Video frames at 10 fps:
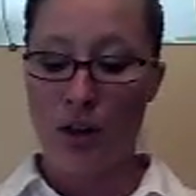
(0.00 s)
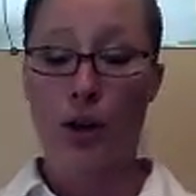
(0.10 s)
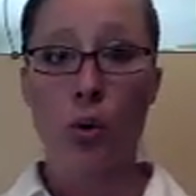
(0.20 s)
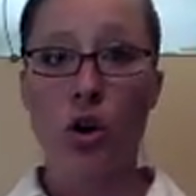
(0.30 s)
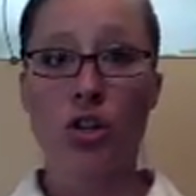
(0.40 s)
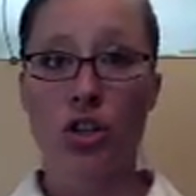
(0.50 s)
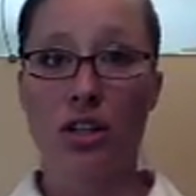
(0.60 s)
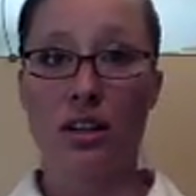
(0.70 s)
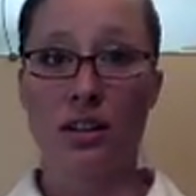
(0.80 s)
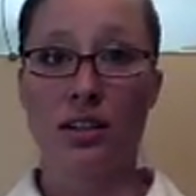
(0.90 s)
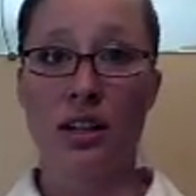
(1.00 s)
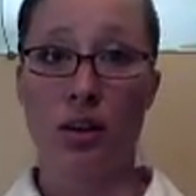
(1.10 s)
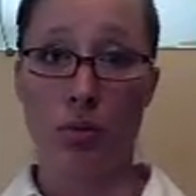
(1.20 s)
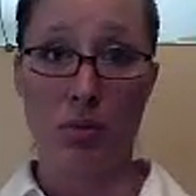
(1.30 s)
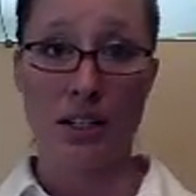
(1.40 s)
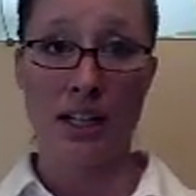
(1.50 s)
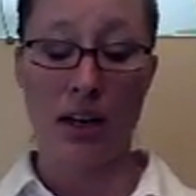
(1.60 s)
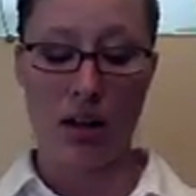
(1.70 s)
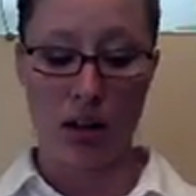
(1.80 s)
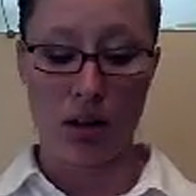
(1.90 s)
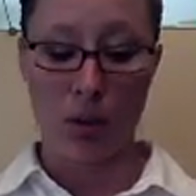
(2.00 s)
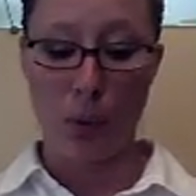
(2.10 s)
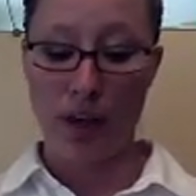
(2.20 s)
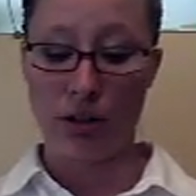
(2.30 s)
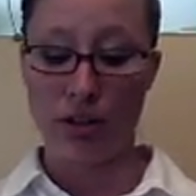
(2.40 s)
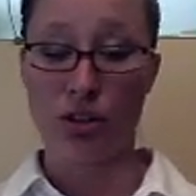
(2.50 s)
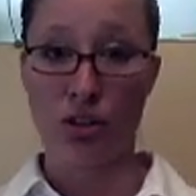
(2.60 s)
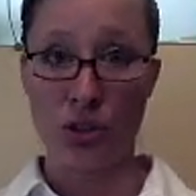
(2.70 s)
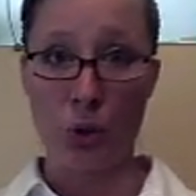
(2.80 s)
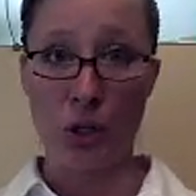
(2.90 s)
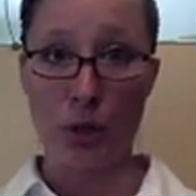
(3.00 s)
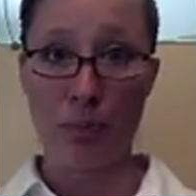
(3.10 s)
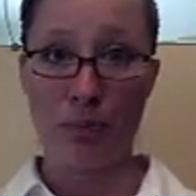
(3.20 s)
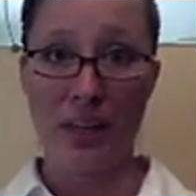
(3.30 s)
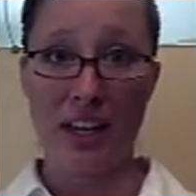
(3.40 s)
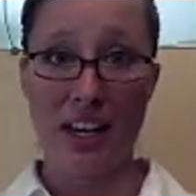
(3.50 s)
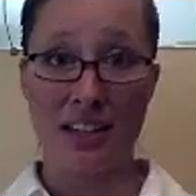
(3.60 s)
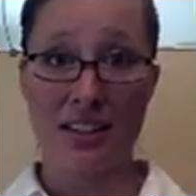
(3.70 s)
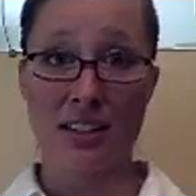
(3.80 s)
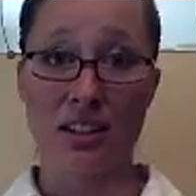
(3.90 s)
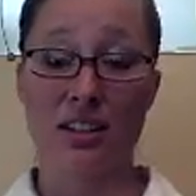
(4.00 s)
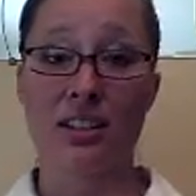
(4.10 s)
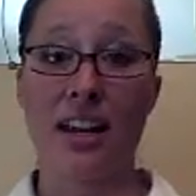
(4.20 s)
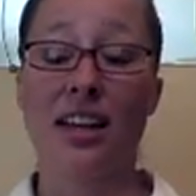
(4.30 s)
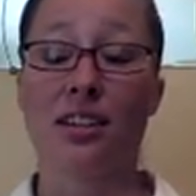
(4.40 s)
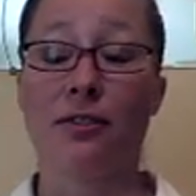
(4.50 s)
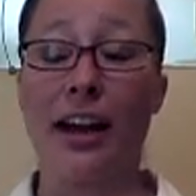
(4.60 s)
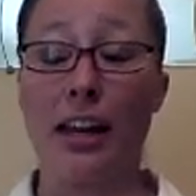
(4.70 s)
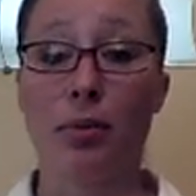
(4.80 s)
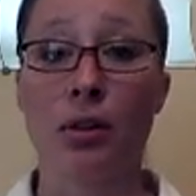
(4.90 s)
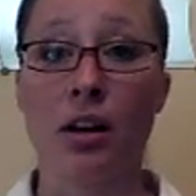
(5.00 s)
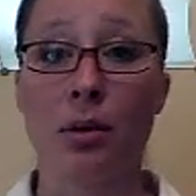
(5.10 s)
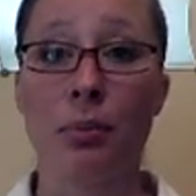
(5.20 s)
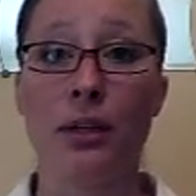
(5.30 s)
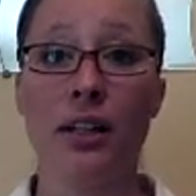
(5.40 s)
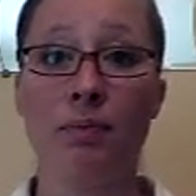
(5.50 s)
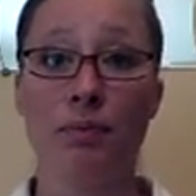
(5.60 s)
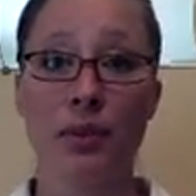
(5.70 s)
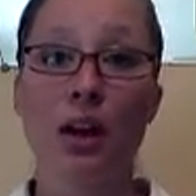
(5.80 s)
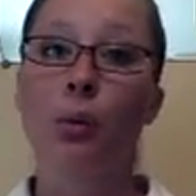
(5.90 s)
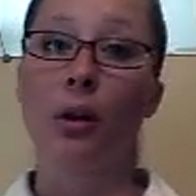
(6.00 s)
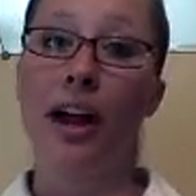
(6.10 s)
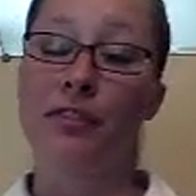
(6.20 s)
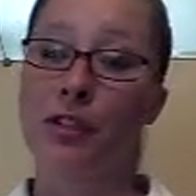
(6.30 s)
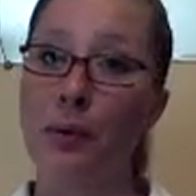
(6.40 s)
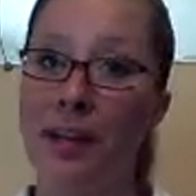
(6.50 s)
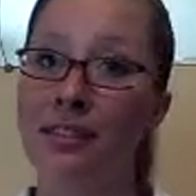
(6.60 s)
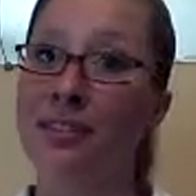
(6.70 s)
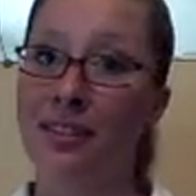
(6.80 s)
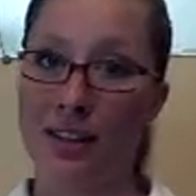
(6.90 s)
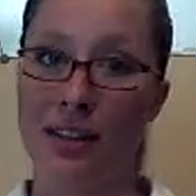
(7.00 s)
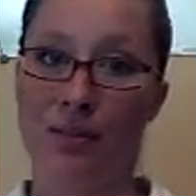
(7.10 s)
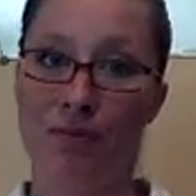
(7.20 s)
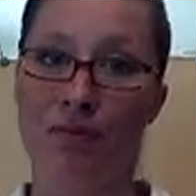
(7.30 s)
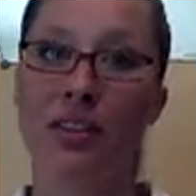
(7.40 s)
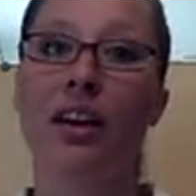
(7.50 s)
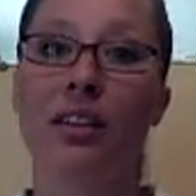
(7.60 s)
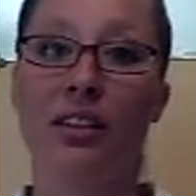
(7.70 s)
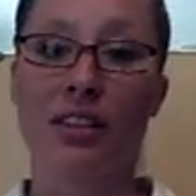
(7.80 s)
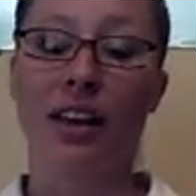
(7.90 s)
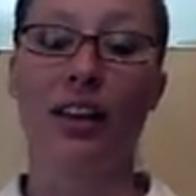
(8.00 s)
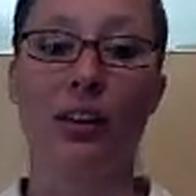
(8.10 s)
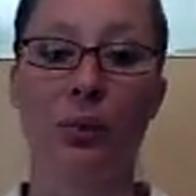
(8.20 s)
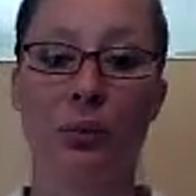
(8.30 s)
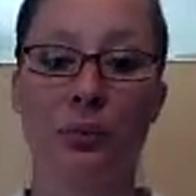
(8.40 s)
The question is, can Mattel weather this storm and still stay as a viable company? We'll have to wait and see. Thank you.